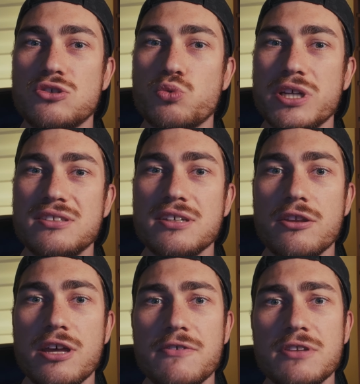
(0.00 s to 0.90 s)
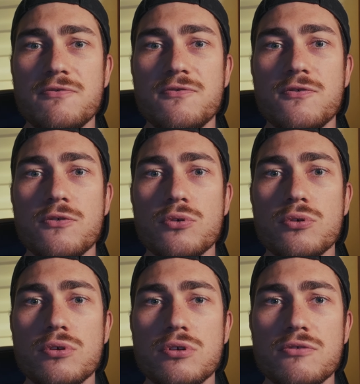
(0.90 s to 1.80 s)
2011
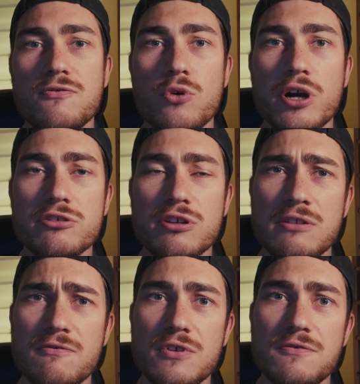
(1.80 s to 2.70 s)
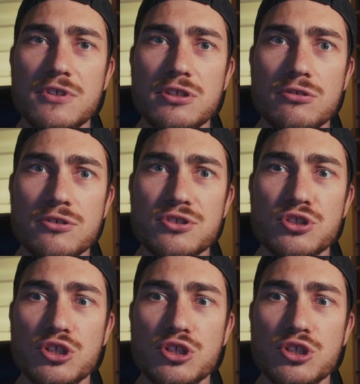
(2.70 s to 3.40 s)
for 450 euros